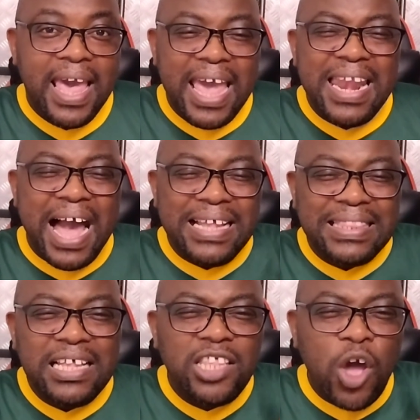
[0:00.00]
And I
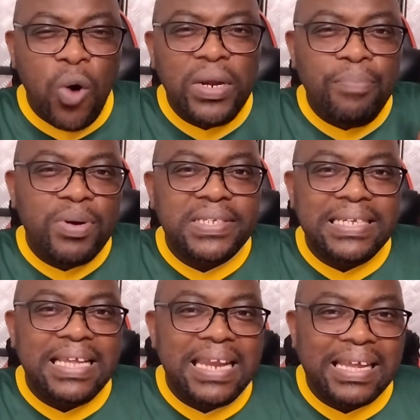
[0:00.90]
think the only
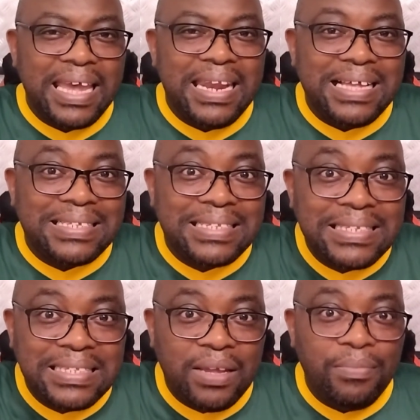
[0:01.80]
person that can
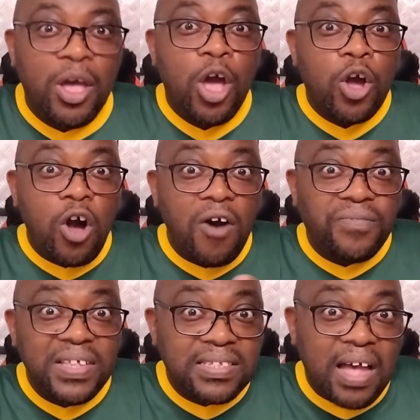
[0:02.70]
assist him
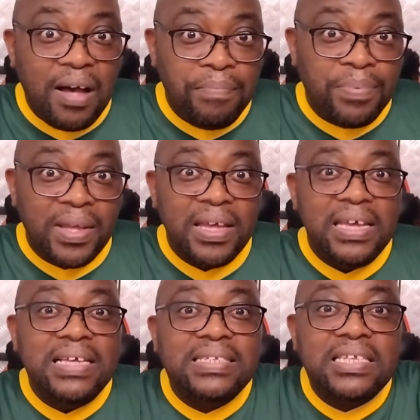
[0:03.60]
cough this up
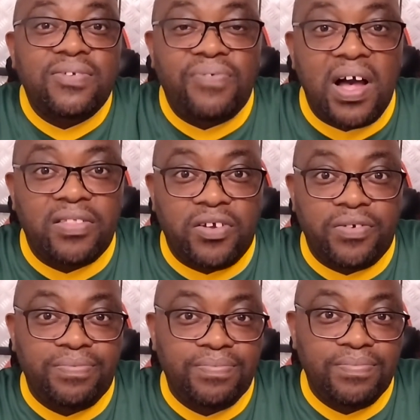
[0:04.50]
is his father.
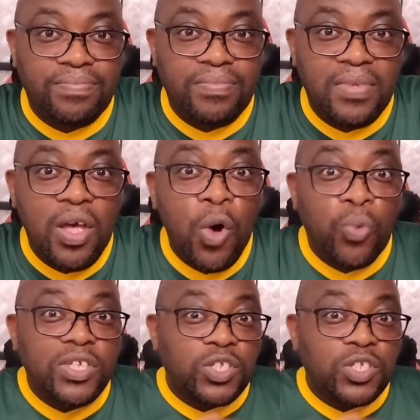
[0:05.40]
We